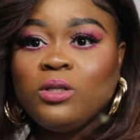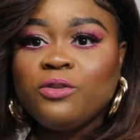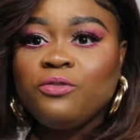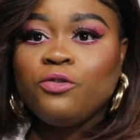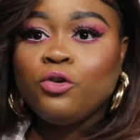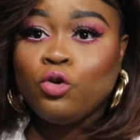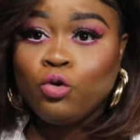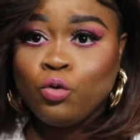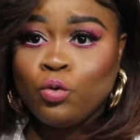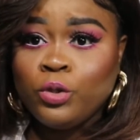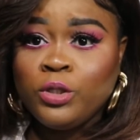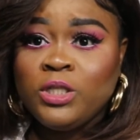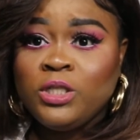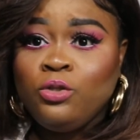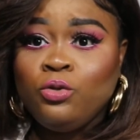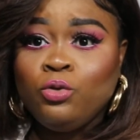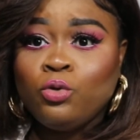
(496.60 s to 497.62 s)
for good.
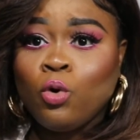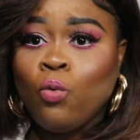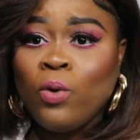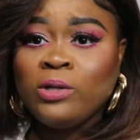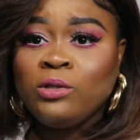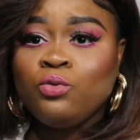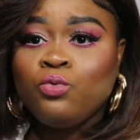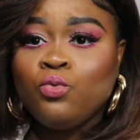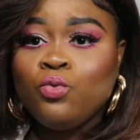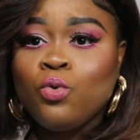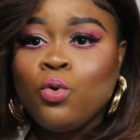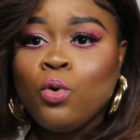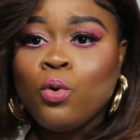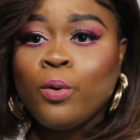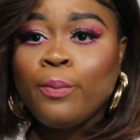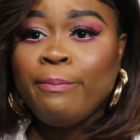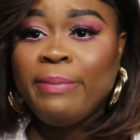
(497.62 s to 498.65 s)
You don't want to
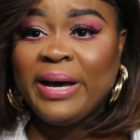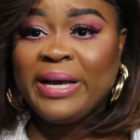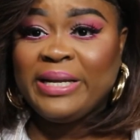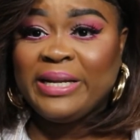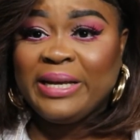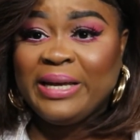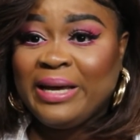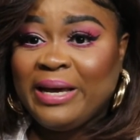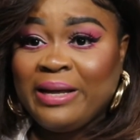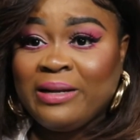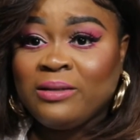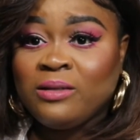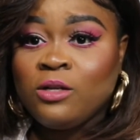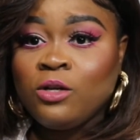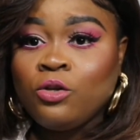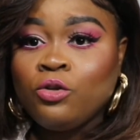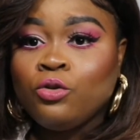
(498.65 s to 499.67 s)
buy it again,
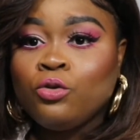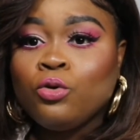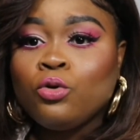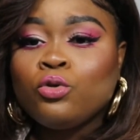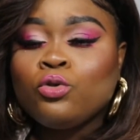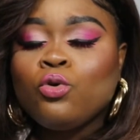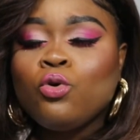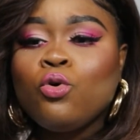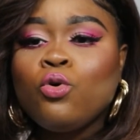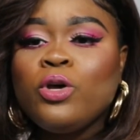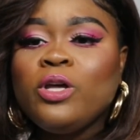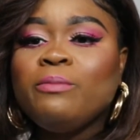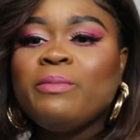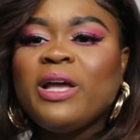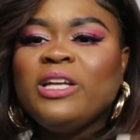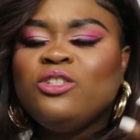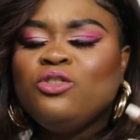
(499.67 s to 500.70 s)
you know. So
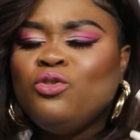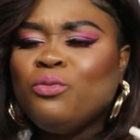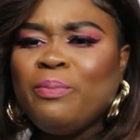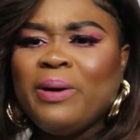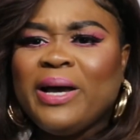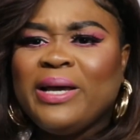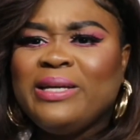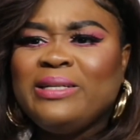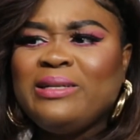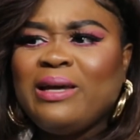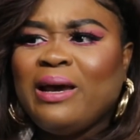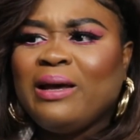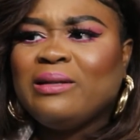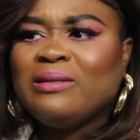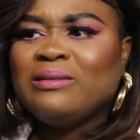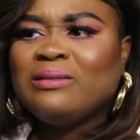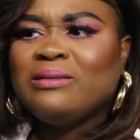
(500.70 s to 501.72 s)
imagine you buy it
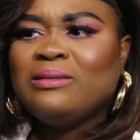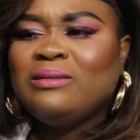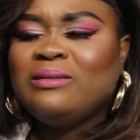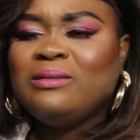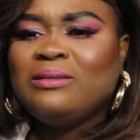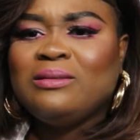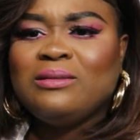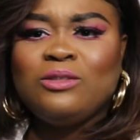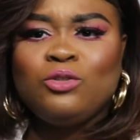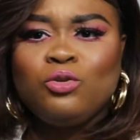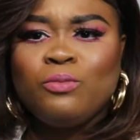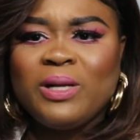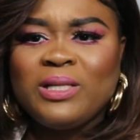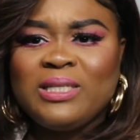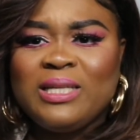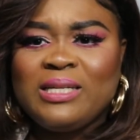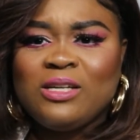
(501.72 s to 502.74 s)
and 2
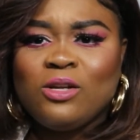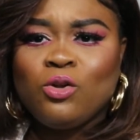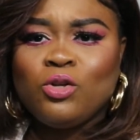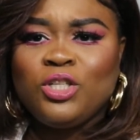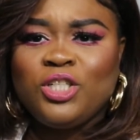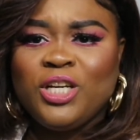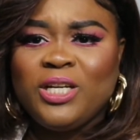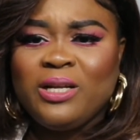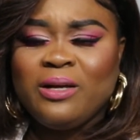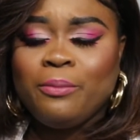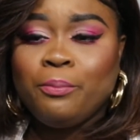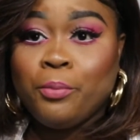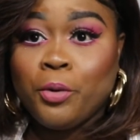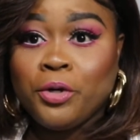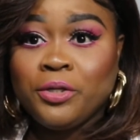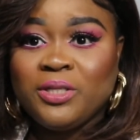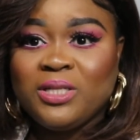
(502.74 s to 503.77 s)
months later load shedding
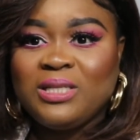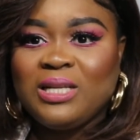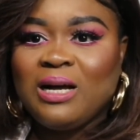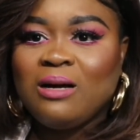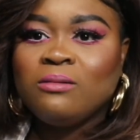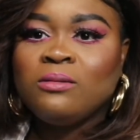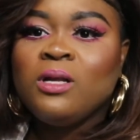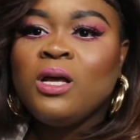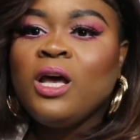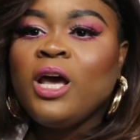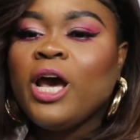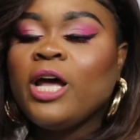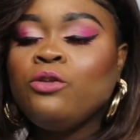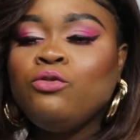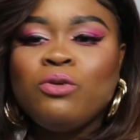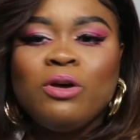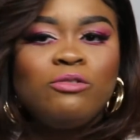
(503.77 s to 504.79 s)
burns it down
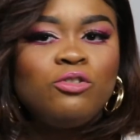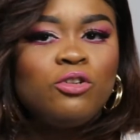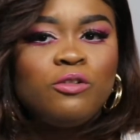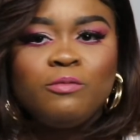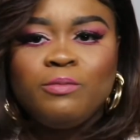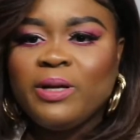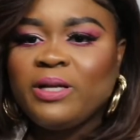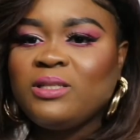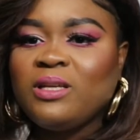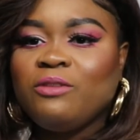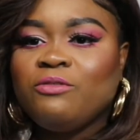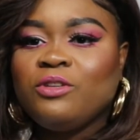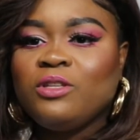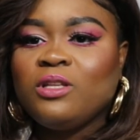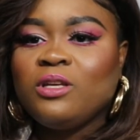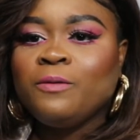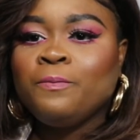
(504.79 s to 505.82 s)
and you have to replace
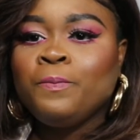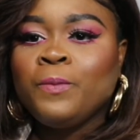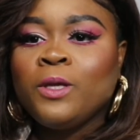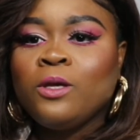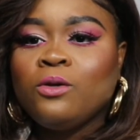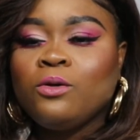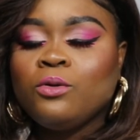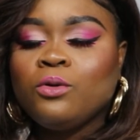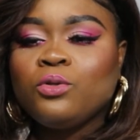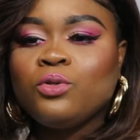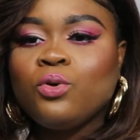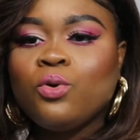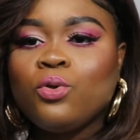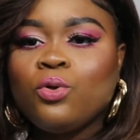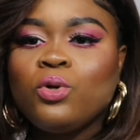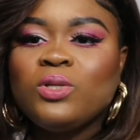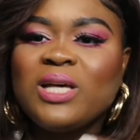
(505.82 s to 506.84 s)
everything, you know. So
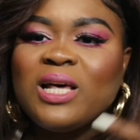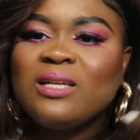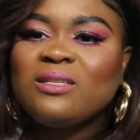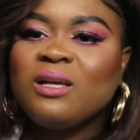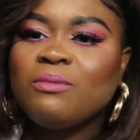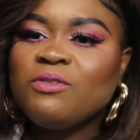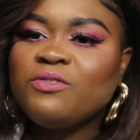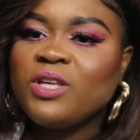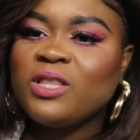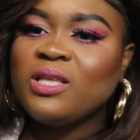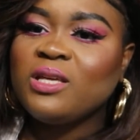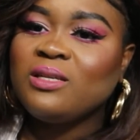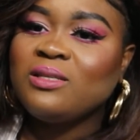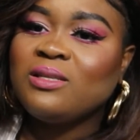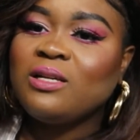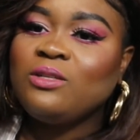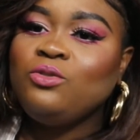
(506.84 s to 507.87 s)
those are some of the
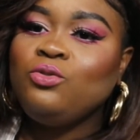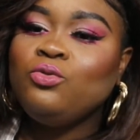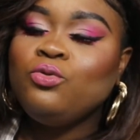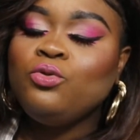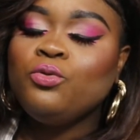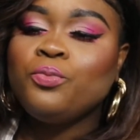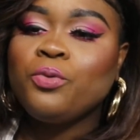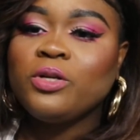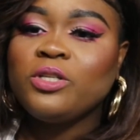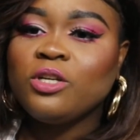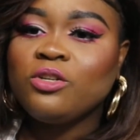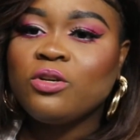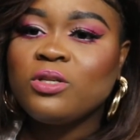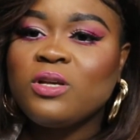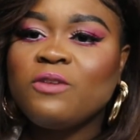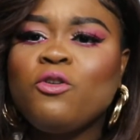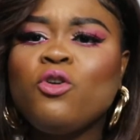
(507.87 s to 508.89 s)
things that you protect
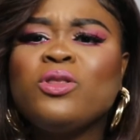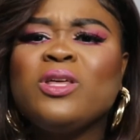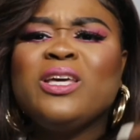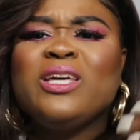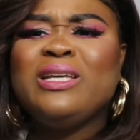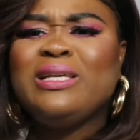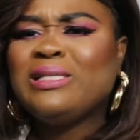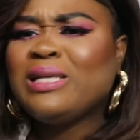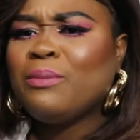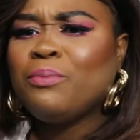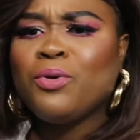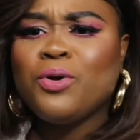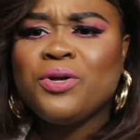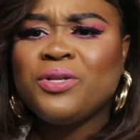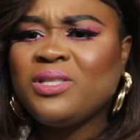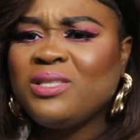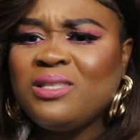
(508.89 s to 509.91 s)
yourself. Or the geyser
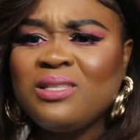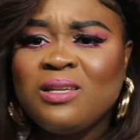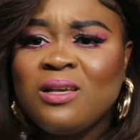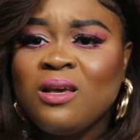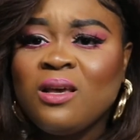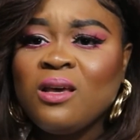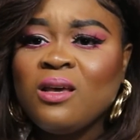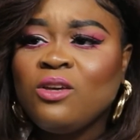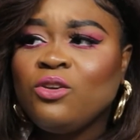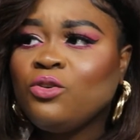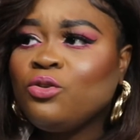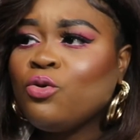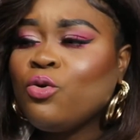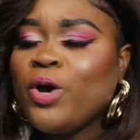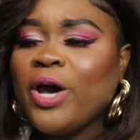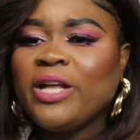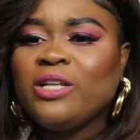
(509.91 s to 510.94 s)
bursts, you
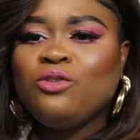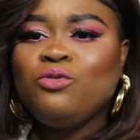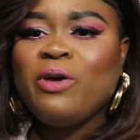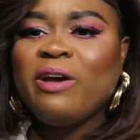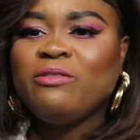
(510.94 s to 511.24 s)
know, and you